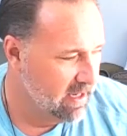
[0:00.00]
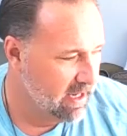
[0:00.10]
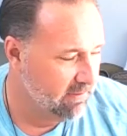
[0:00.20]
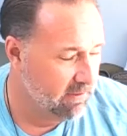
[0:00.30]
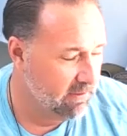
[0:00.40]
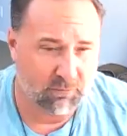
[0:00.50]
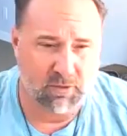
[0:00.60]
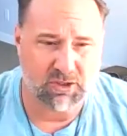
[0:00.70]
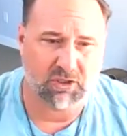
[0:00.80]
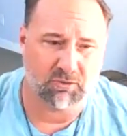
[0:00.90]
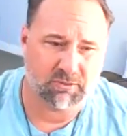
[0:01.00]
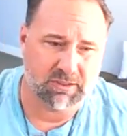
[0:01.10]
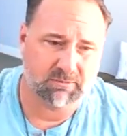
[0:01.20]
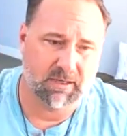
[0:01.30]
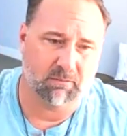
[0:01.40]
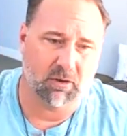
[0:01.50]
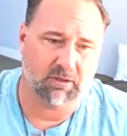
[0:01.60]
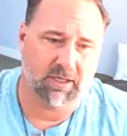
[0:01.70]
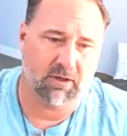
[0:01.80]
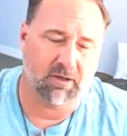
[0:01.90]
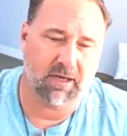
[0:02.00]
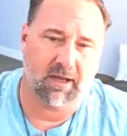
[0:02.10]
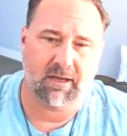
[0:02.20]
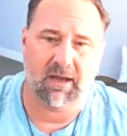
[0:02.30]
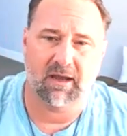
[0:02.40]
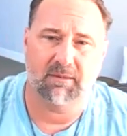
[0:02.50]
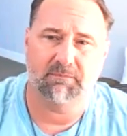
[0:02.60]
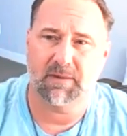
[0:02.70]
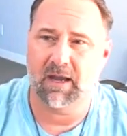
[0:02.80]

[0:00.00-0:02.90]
And then, of course, you can always reach me at marclainhart.com.